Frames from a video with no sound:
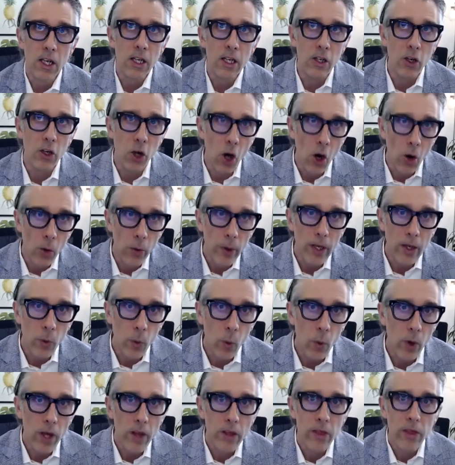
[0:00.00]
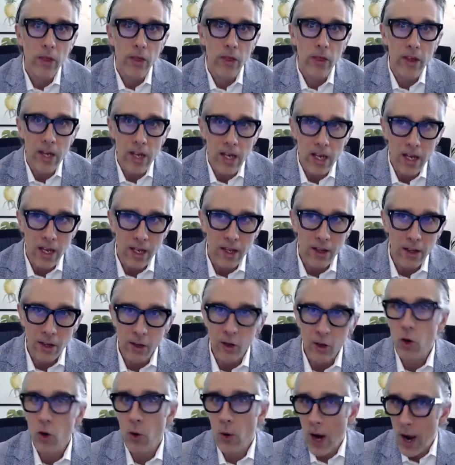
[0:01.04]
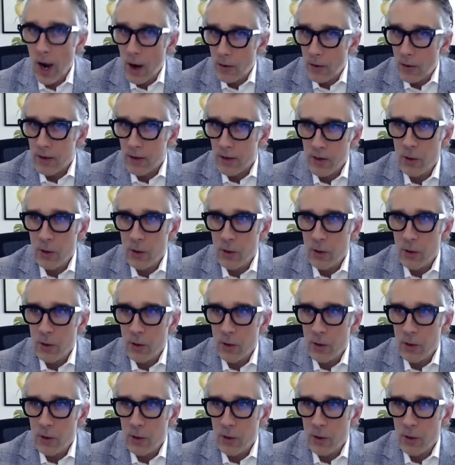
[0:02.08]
going with the crowd, if you